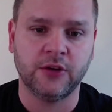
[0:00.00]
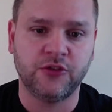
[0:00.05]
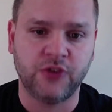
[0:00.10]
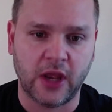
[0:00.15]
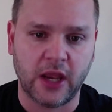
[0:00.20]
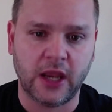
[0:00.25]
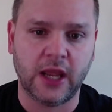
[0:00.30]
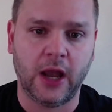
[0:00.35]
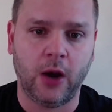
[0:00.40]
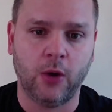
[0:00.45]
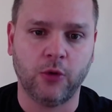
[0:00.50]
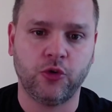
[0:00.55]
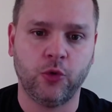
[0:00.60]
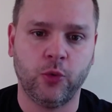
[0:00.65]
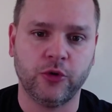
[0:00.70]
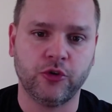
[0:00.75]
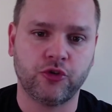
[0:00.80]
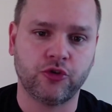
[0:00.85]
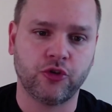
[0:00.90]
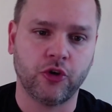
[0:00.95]
day out to
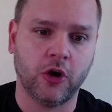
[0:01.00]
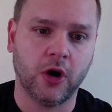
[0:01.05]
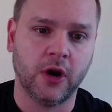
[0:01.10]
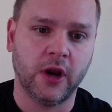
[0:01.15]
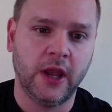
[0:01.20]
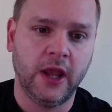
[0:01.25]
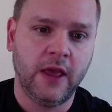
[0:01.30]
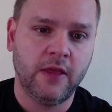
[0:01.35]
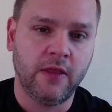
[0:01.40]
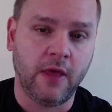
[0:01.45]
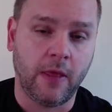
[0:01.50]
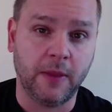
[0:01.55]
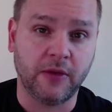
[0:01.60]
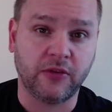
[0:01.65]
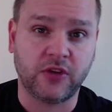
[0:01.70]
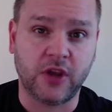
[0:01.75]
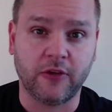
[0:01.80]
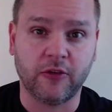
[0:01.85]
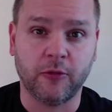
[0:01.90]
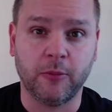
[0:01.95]
ensure that
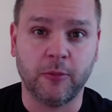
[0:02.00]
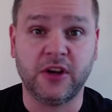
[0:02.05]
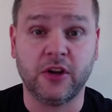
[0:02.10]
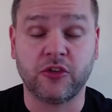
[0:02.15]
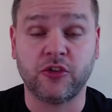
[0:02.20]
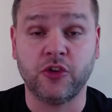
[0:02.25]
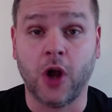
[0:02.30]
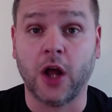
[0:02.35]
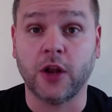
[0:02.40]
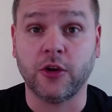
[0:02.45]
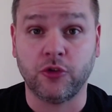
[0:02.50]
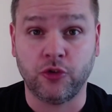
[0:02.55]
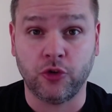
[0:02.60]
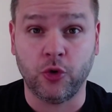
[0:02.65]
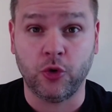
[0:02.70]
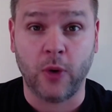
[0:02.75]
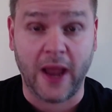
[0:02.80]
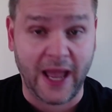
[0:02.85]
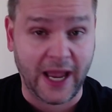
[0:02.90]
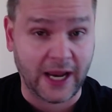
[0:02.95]
this government does not
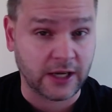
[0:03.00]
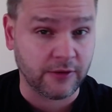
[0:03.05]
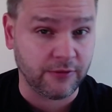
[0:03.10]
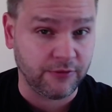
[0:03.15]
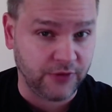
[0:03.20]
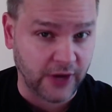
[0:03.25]
do active